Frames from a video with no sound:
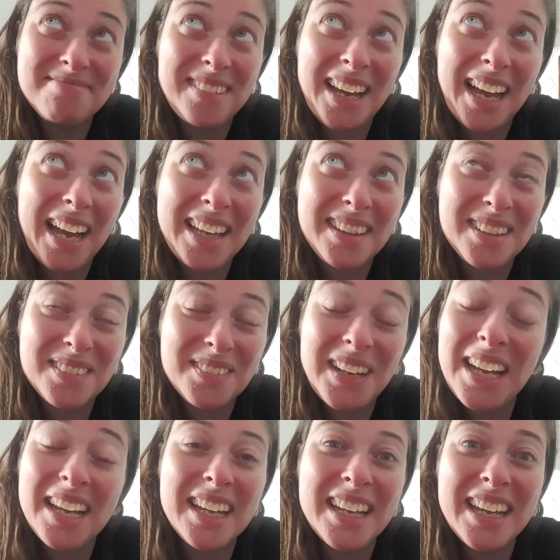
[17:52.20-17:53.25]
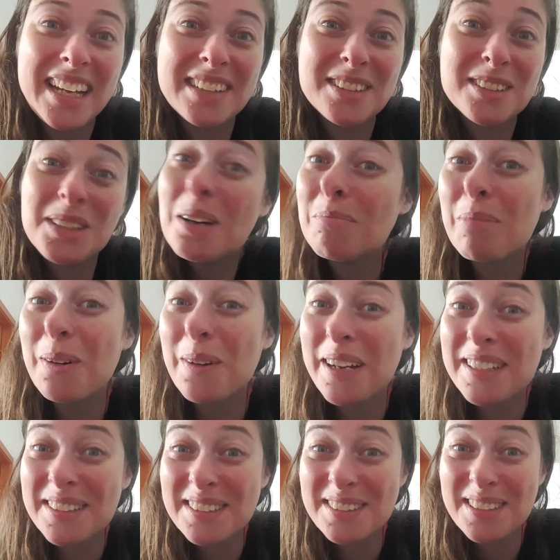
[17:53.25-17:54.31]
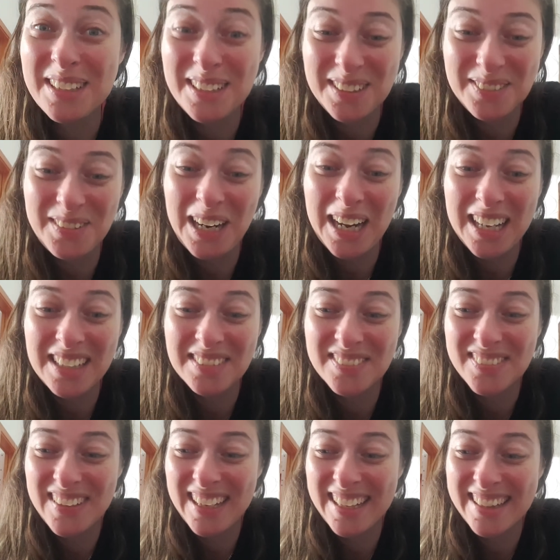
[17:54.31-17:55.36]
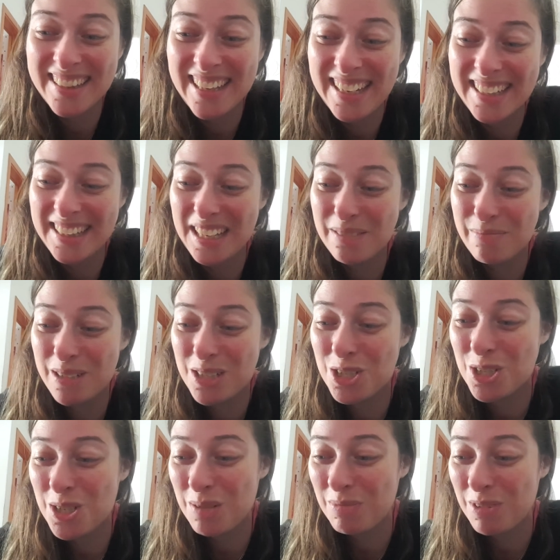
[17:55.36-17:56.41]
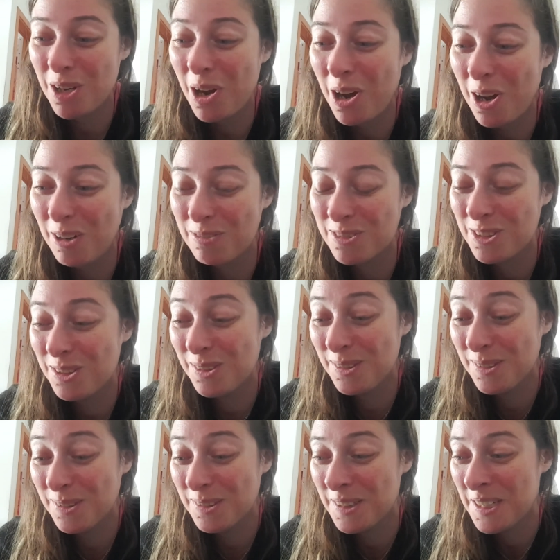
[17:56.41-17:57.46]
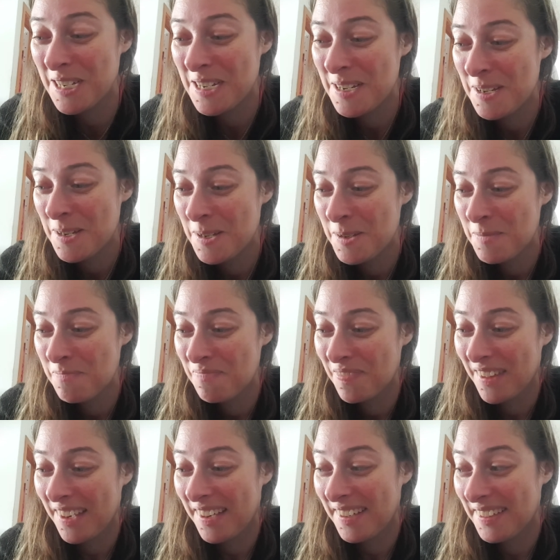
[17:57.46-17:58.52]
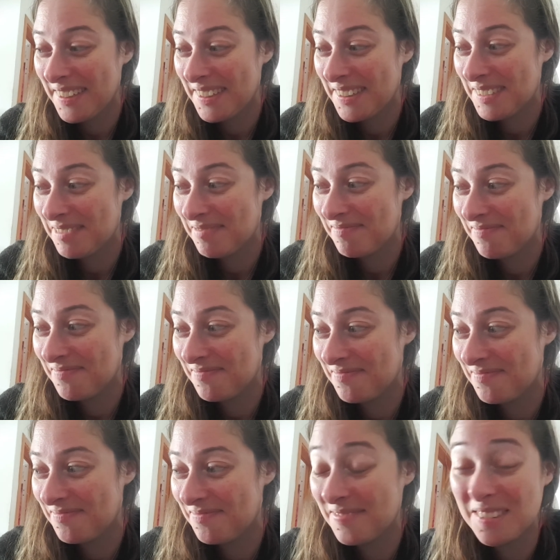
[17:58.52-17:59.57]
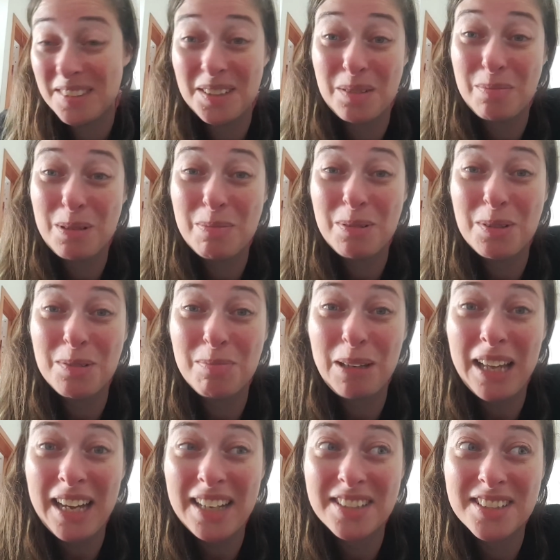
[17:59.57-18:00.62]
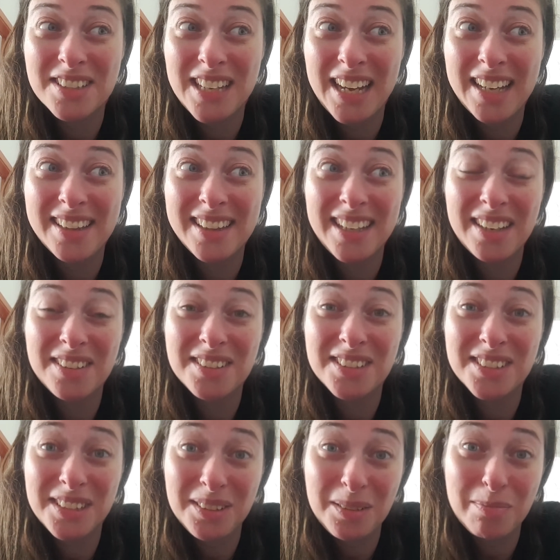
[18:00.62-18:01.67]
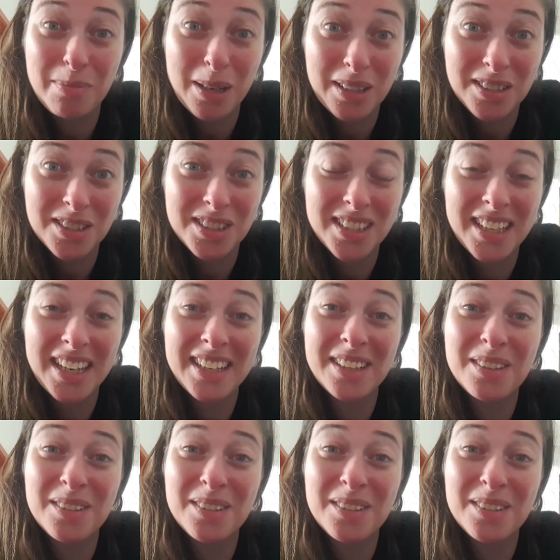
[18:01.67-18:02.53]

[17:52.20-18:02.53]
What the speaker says: Either way, at some point it's going to arrive, and then it can be shipped off to the people who pledged. And there are still a bunch that I can